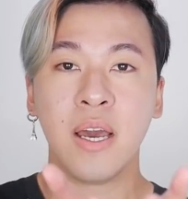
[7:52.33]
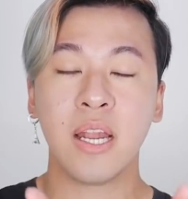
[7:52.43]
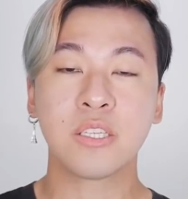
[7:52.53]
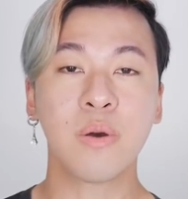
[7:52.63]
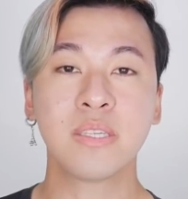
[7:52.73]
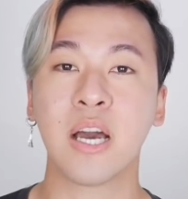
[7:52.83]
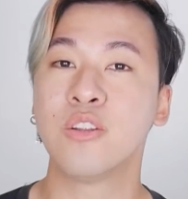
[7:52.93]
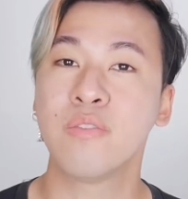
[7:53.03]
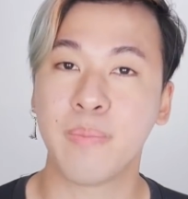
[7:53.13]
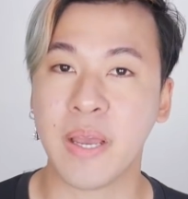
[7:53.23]
And as always, I
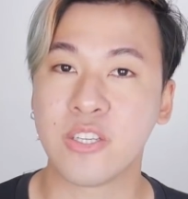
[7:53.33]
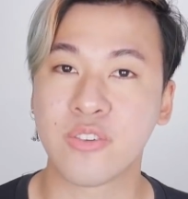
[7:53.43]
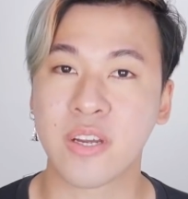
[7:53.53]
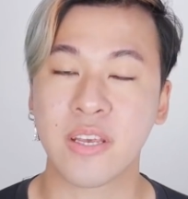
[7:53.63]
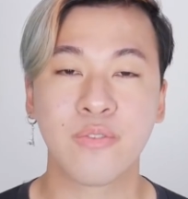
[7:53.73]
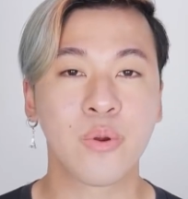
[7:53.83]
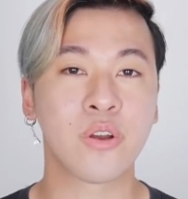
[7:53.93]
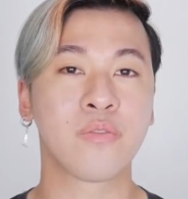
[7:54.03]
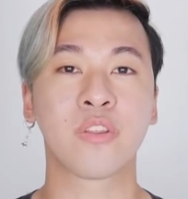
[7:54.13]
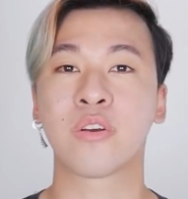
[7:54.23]
do have a Patreon if you want to
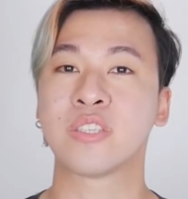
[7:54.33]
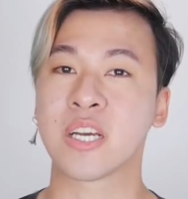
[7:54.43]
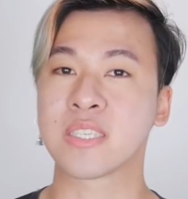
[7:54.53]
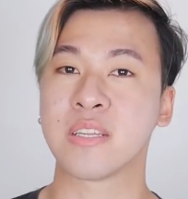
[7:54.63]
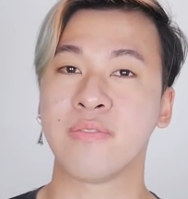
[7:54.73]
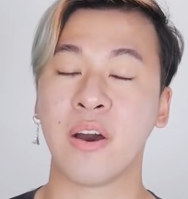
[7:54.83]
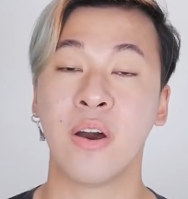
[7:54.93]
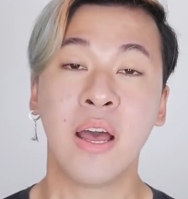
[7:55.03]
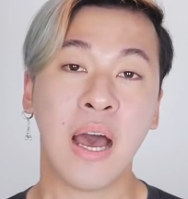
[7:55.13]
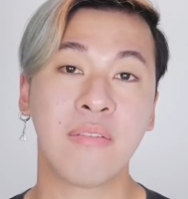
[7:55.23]
go over there and check stuff out.
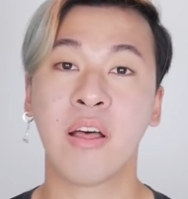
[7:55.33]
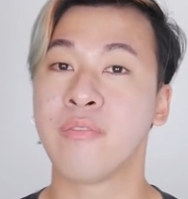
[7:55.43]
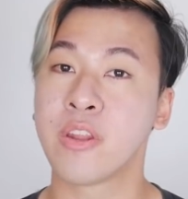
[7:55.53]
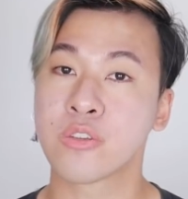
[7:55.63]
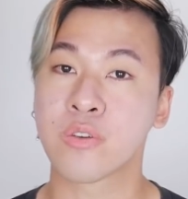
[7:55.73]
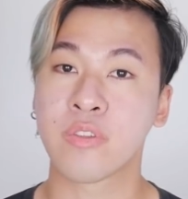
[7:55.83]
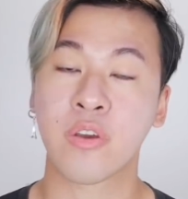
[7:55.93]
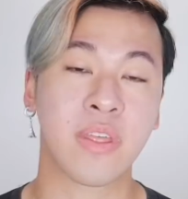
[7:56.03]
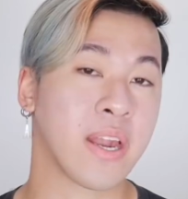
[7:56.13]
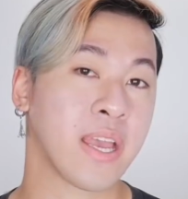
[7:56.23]
I have a lot of videos over
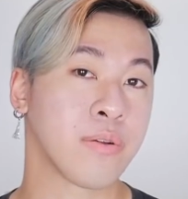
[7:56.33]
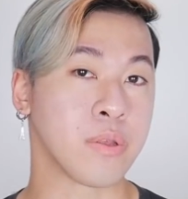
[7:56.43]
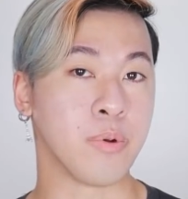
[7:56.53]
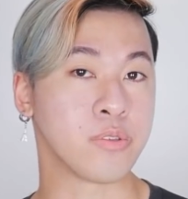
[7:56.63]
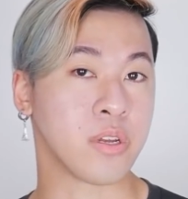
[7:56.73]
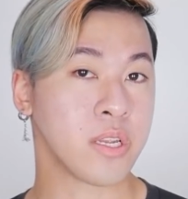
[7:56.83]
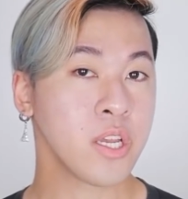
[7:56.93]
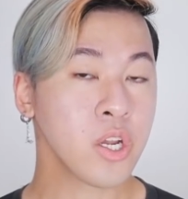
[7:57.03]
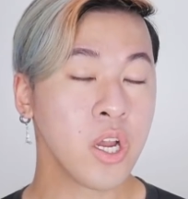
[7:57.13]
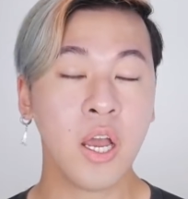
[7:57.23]
there that I can't really post on
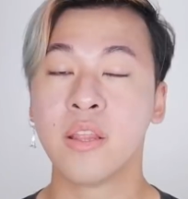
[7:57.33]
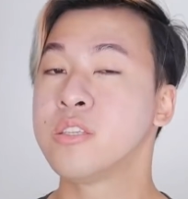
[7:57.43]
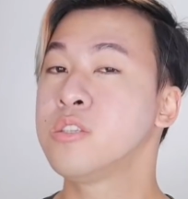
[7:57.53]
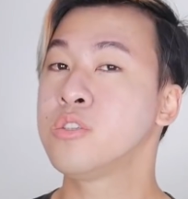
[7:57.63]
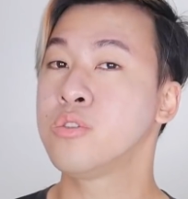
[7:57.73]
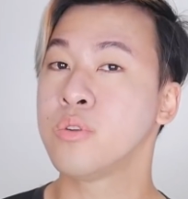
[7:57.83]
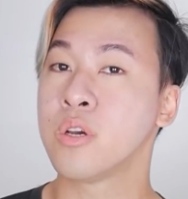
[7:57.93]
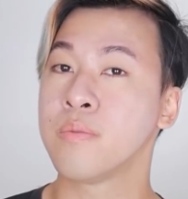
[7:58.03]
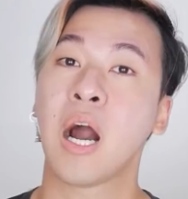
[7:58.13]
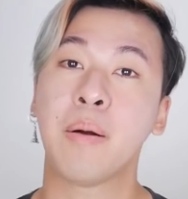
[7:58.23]
here. This is due
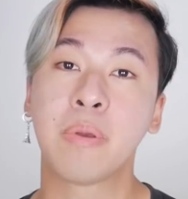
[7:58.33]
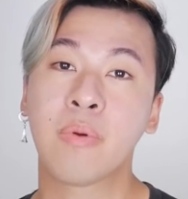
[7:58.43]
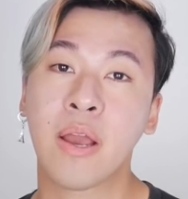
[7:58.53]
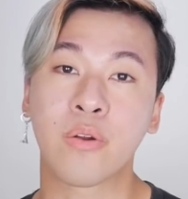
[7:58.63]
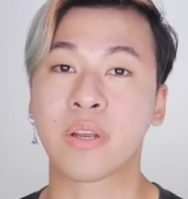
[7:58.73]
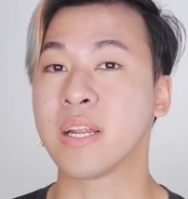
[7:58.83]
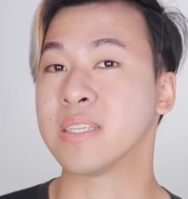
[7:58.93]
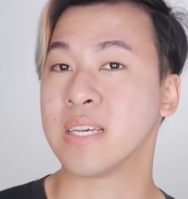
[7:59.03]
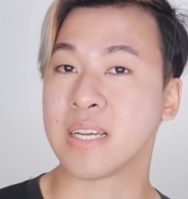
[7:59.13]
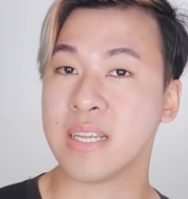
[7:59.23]
to copyright or getting
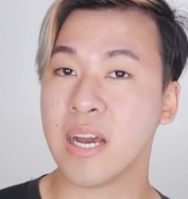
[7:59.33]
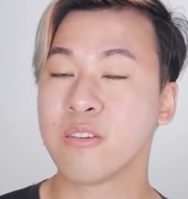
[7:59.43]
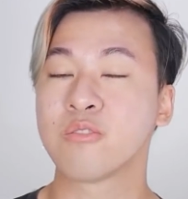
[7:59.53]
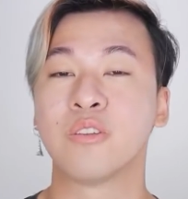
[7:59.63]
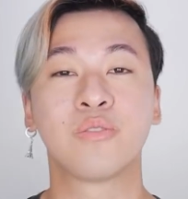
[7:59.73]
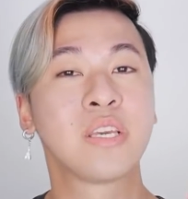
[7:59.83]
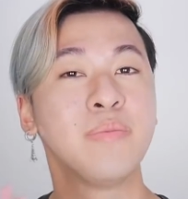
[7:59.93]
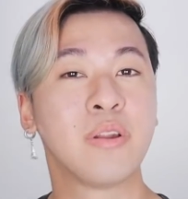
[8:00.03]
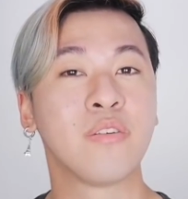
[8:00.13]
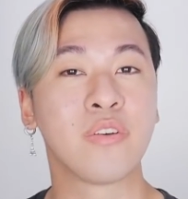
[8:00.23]
taken down, so I do
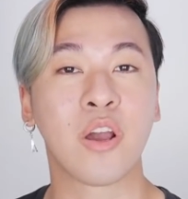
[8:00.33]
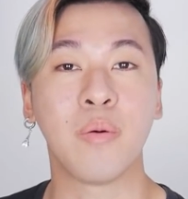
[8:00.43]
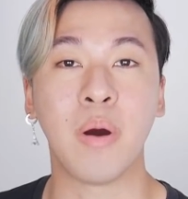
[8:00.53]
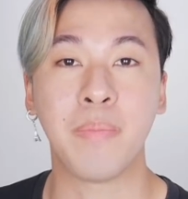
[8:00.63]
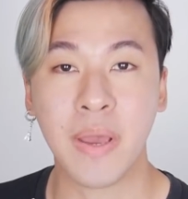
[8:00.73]
keep it over there on my